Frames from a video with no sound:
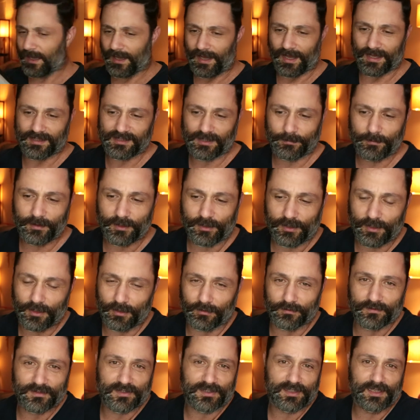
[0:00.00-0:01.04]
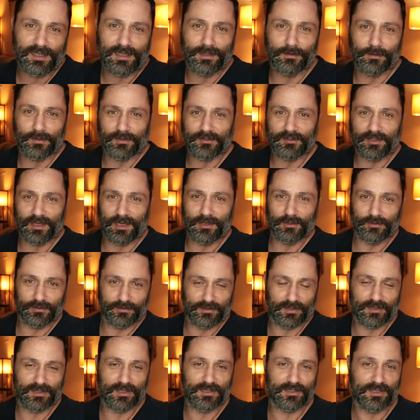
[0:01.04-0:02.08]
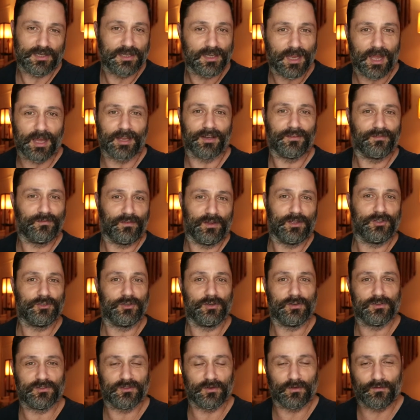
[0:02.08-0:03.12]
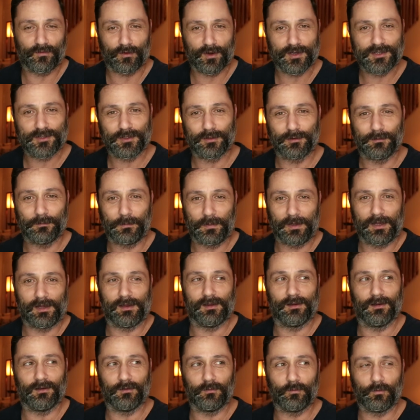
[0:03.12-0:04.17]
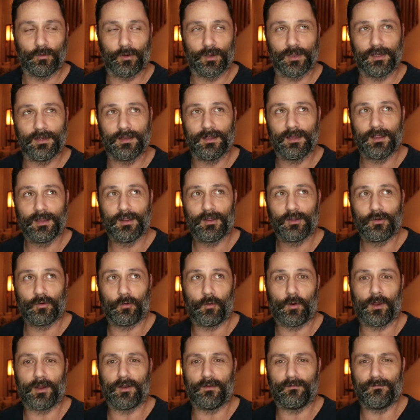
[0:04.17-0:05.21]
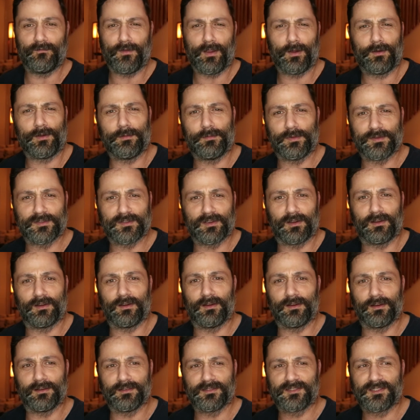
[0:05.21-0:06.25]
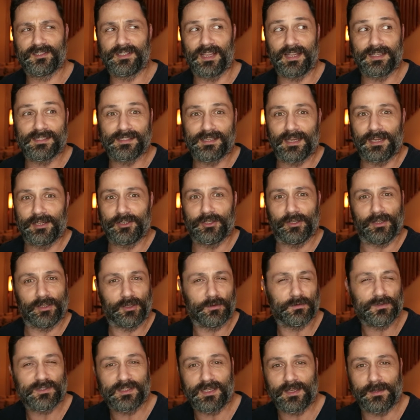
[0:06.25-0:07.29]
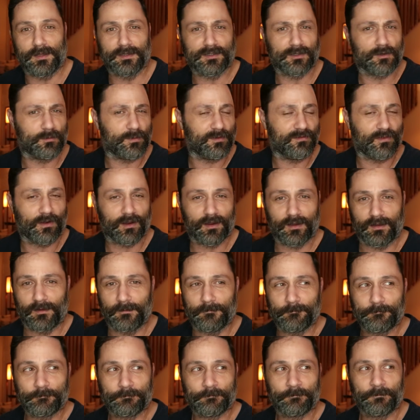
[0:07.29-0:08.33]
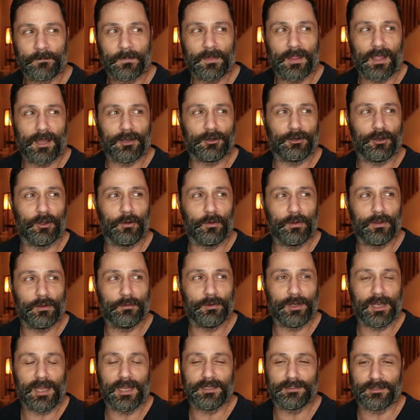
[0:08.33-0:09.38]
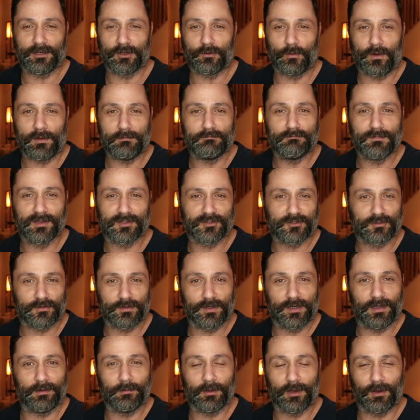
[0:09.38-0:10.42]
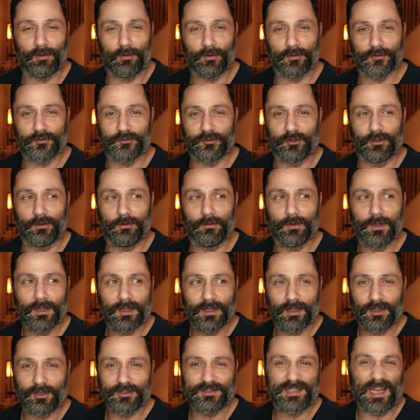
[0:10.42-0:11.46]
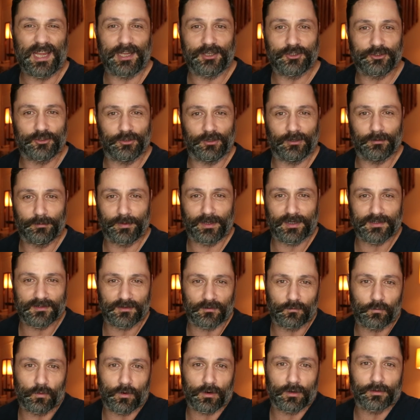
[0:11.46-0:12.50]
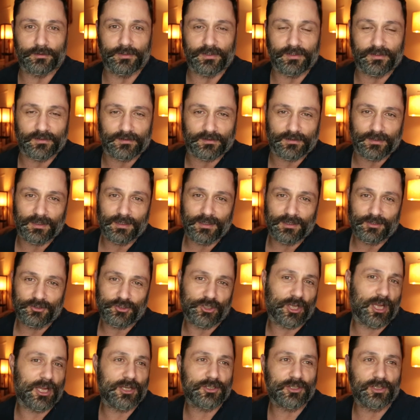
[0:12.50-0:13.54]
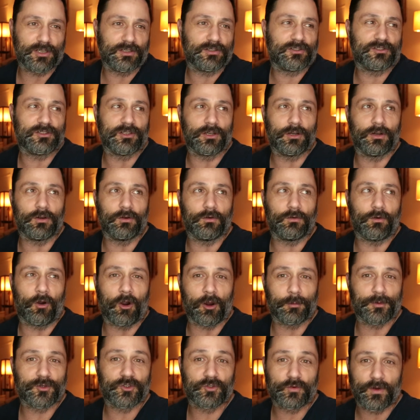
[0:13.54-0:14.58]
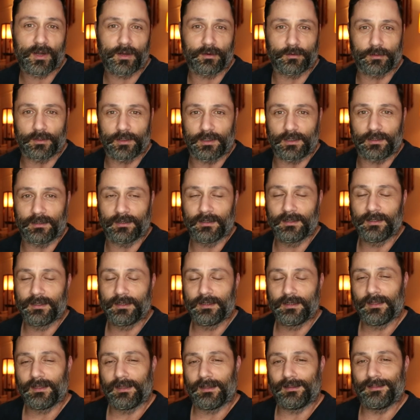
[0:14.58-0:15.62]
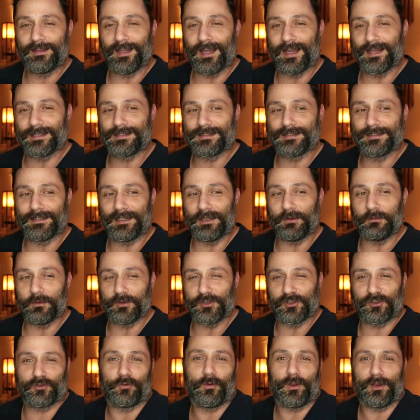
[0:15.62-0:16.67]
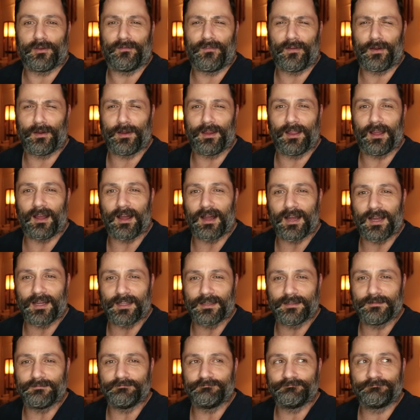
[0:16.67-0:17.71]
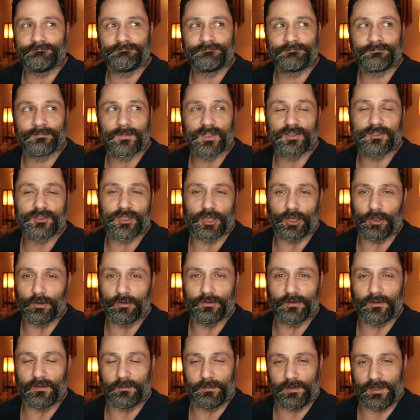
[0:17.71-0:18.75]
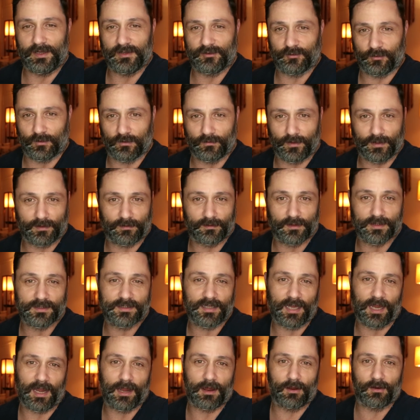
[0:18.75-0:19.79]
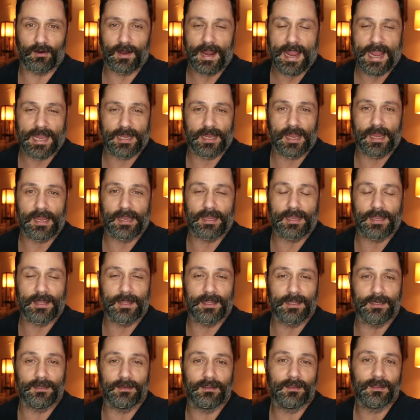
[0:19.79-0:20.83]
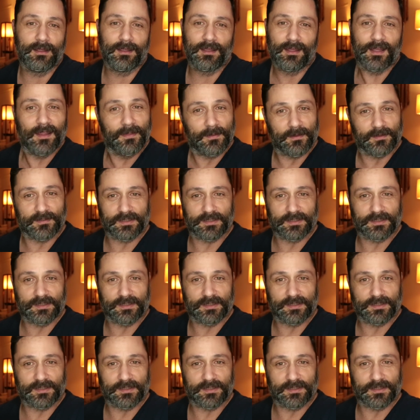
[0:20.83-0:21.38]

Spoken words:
It's something that you don't see in Los Angeles. It's just not a feature. And so for it to appear would create a very bizarre sensation. Like, you'd see this and it'd be very, I don't know, it would hint at a great mystery and also danger, because the world is changing so arbitrarily that it would just create a very odd tone to the piece, sort of like the tear hanging in the